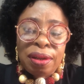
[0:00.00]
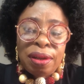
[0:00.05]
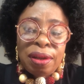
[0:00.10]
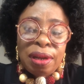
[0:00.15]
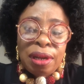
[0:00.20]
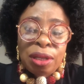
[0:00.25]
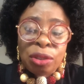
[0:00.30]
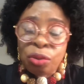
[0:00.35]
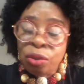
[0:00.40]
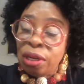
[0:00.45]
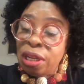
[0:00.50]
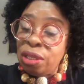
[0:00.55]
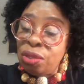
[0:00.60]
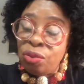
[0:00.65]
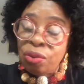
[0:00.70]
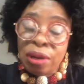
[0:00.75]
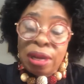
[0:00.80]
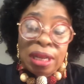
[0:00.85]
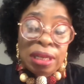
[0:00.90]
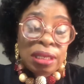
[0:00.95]
And so let's
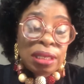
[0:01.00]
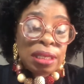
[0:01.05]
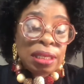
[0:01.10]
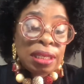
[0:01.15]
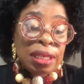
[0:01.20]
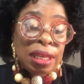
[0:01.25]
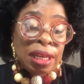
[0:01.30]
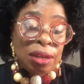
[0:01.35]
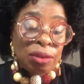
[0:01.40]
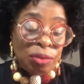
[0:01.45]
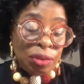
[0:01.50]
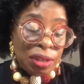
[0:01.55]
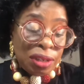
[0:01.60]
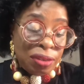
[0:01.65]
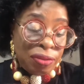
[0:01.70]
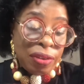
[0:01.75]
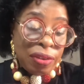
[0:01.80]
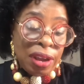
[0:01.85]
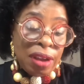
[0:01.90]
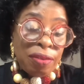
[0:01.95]
look at Ezekiel
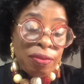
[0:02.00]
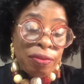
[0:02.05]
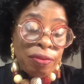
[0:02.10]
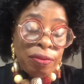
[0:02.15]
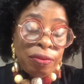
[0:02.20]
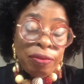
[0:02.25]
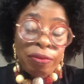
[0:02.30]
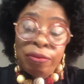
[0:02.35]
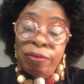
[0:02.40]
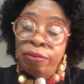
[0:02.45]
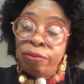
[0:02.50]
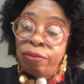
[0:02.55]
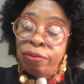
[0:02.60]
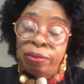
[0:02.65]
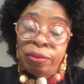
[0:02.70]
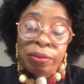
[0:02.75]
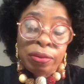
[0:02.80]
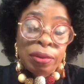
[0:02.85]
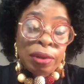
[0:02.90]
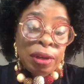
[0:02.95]
25
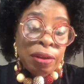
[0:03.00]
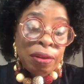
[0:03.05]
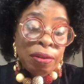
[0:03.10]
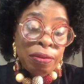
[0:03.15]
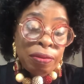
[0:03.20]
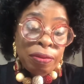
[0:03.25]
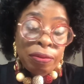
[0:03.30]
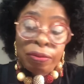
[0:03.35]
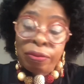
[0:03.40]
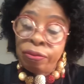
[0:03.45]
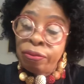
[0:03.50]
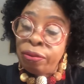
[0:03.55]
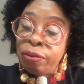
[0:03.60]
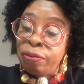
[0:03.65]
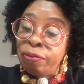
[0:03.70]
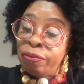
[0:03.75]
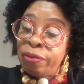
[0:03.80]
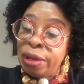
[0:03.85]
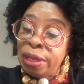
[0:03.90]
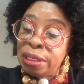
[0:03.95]

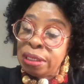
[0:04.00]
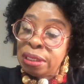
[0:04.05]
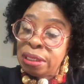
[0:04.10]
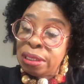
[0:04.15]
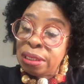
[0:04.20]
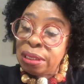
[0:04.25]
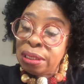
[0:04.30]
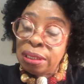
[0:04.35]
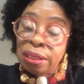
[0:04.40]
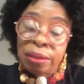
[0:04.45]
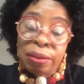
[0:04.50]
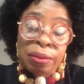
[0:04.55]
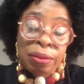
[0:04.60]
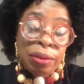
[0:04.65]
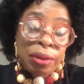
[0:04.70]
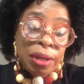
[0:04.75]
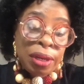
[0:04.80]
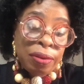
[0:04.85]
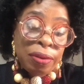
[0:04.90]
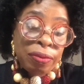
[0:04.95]
from verses
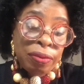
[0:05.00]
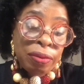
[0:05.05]
3